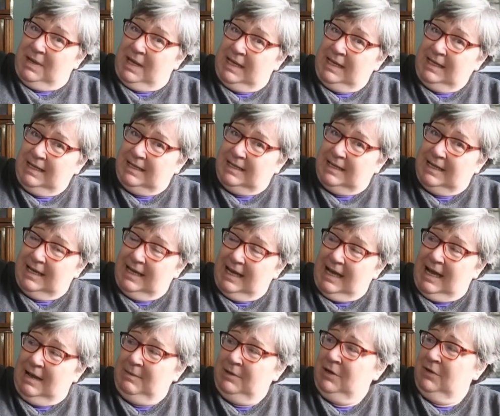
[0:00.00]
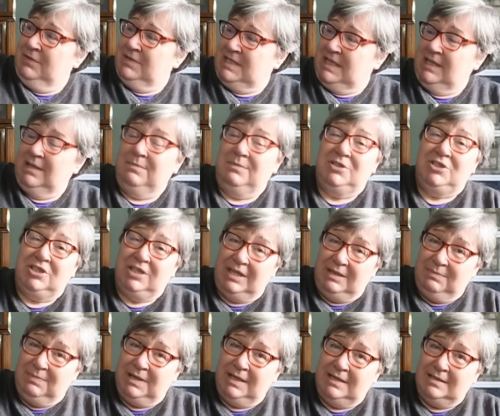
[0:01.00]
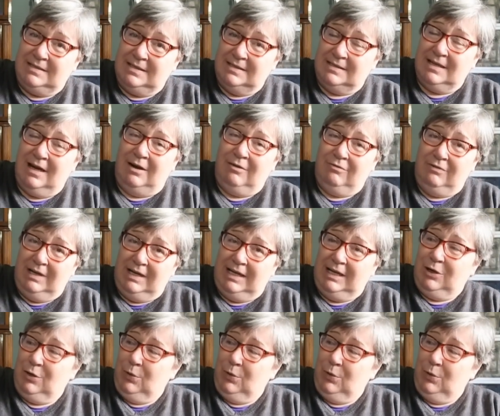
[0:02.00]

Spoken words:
make. I mean, obviously the machine pieces are really